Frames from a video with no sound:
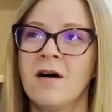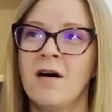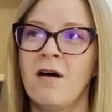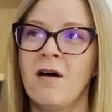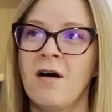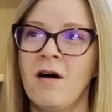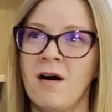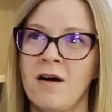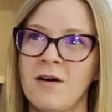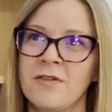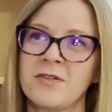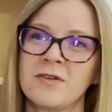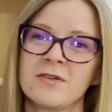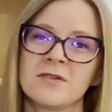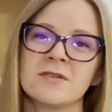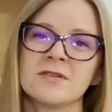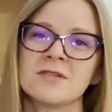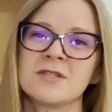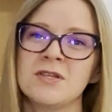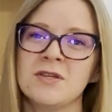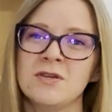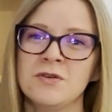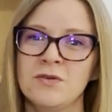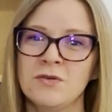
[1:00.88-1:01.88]
authors
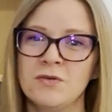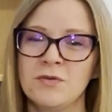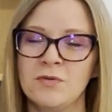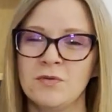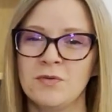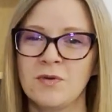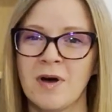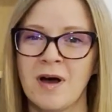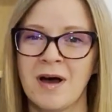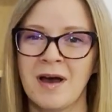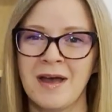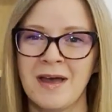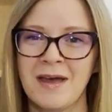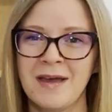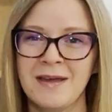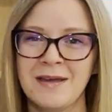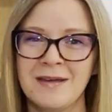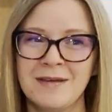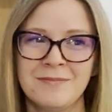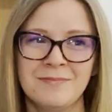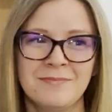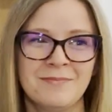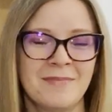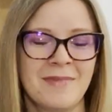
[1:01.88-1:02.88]
who
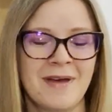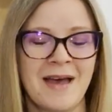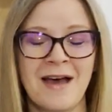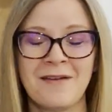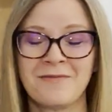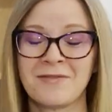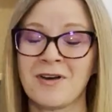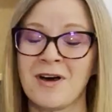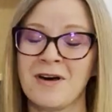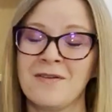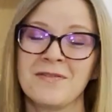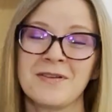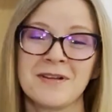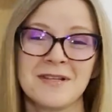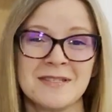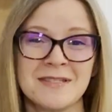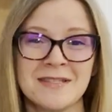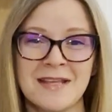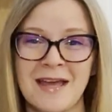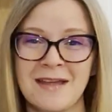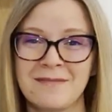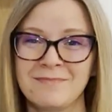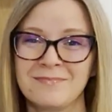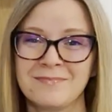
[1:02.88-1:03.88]
I have confidence
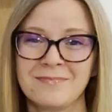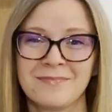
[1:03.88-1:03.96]
that,